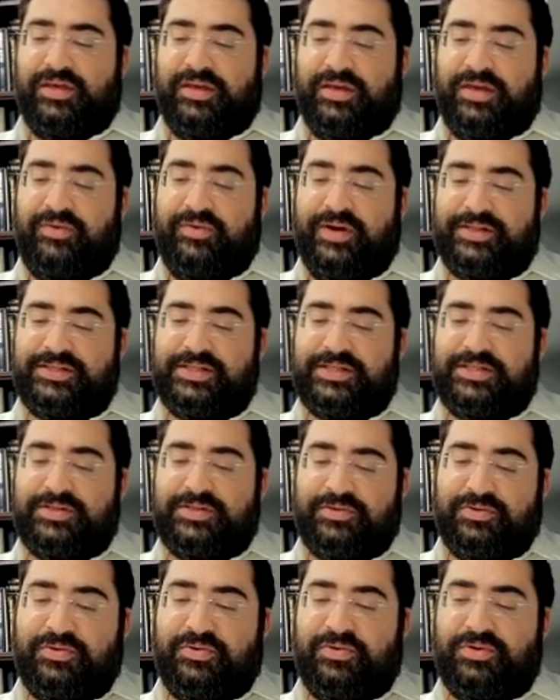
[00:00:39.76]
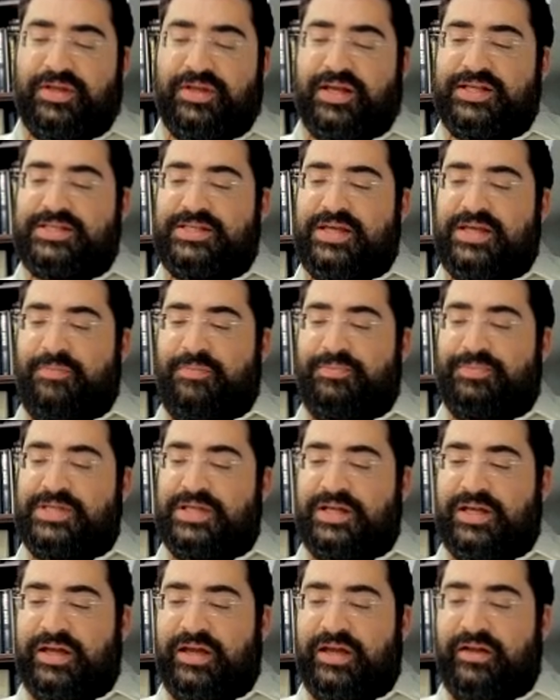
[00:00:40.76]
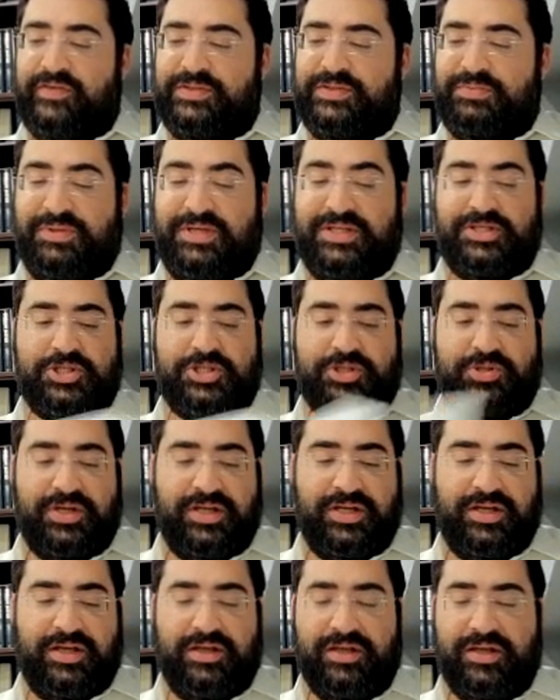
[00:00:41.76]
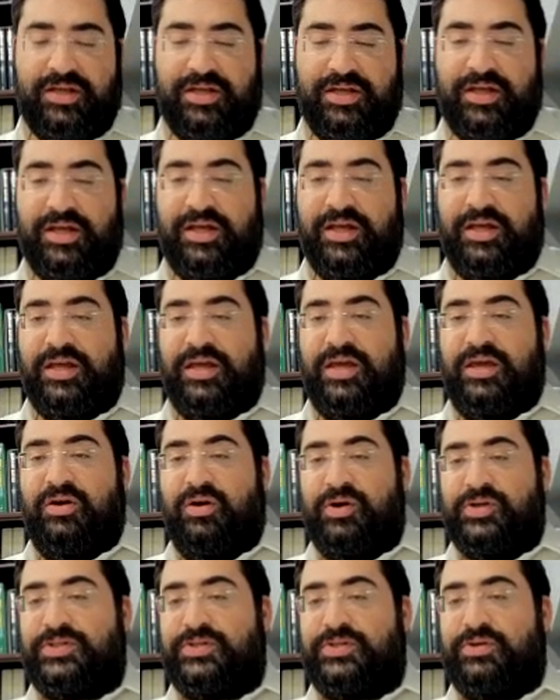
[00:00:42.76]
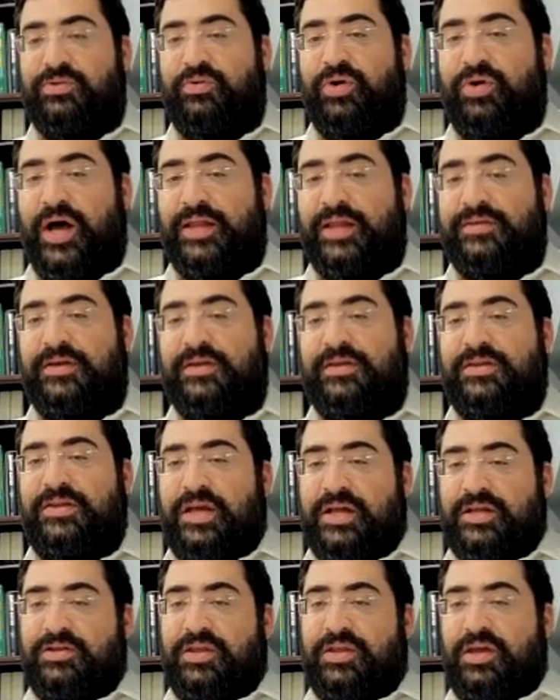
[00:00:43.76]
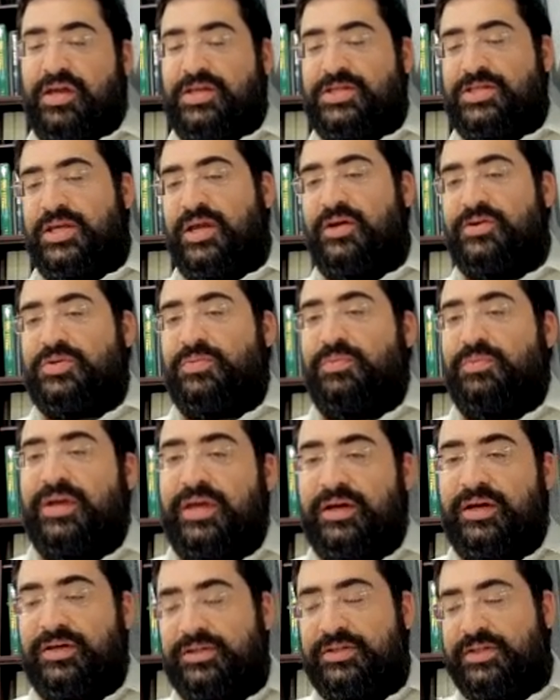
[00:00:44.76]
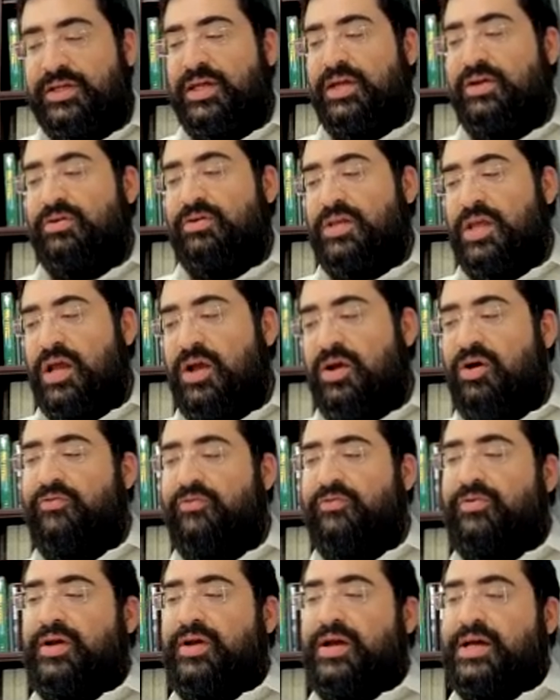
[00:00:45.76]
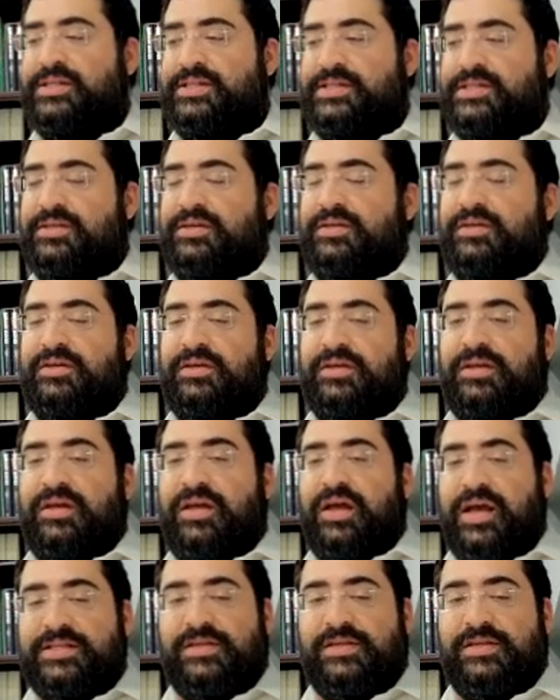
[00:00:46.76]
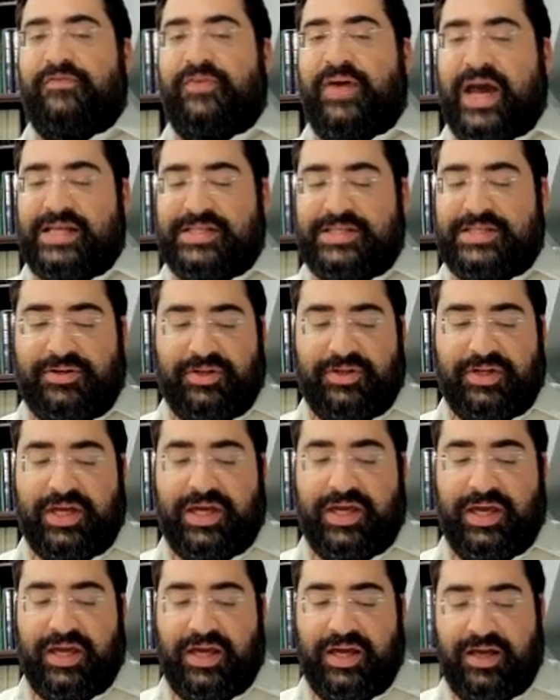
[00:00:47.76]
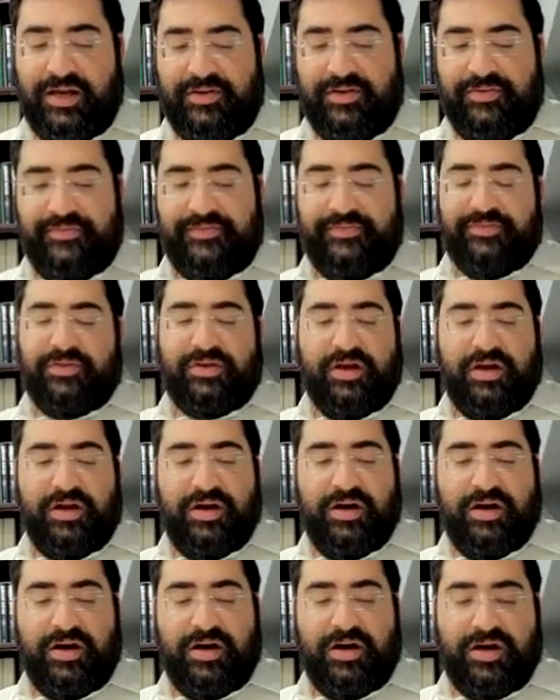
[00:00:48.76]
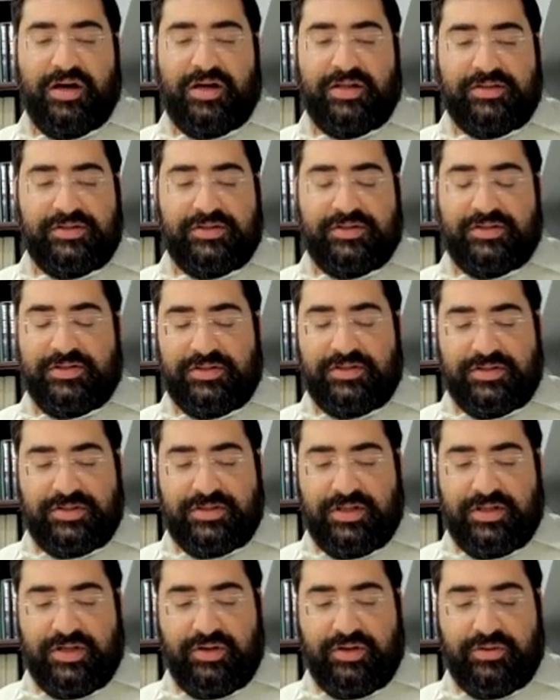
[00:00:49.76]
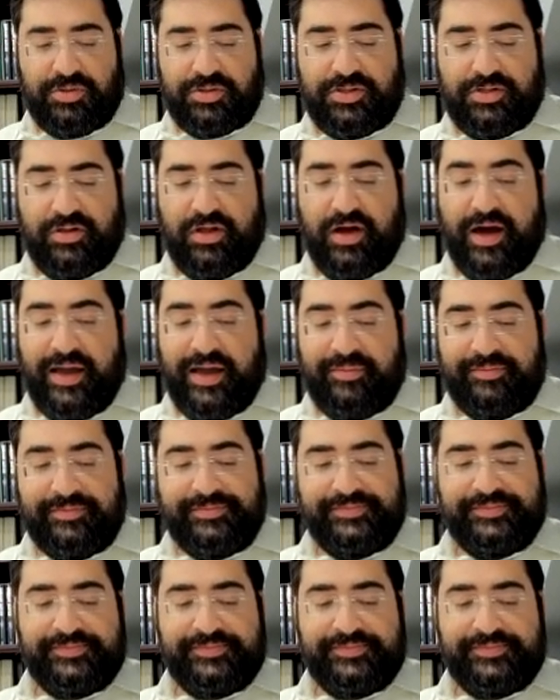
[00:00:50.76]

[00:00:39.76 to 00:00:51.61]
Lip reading: He wanted to accept Sancheriv's peace treaty. He also wanted that Chizkiah should be killed, and he would take over as a vassal king in Yerushalayim.